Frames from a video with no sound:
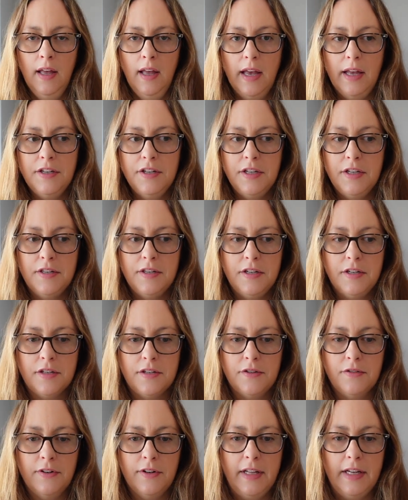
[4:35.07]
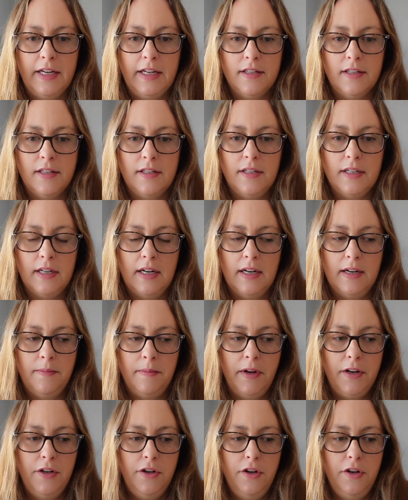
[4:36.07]
and she's just released
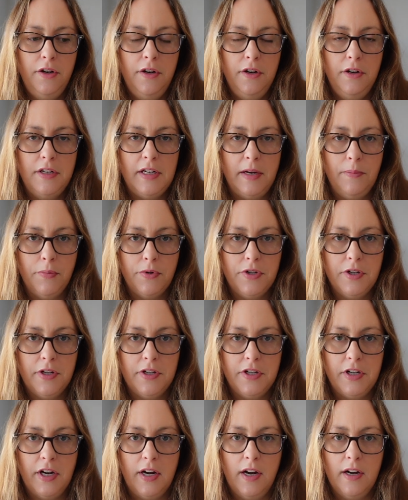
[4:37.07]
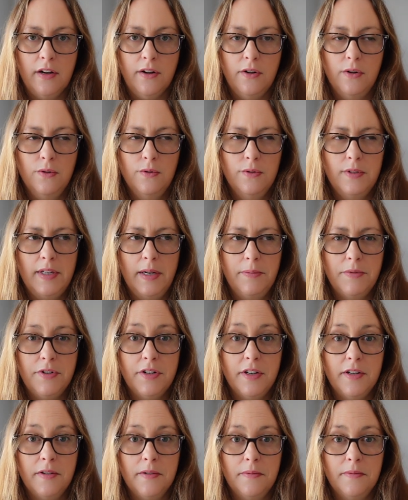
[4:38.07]
a new temperature chart called
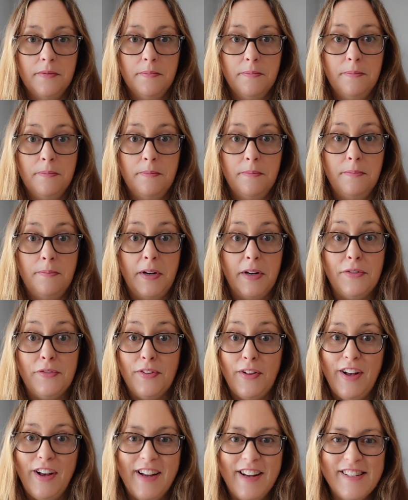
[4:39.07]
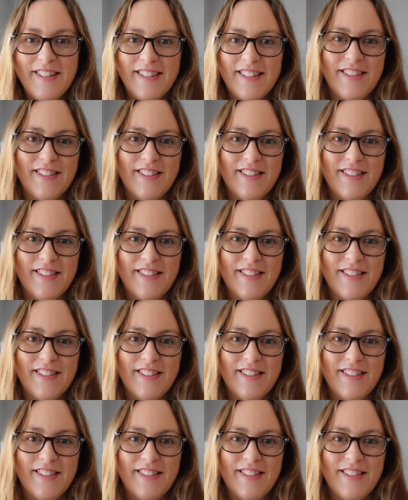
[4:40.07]
Temperature Butterflies.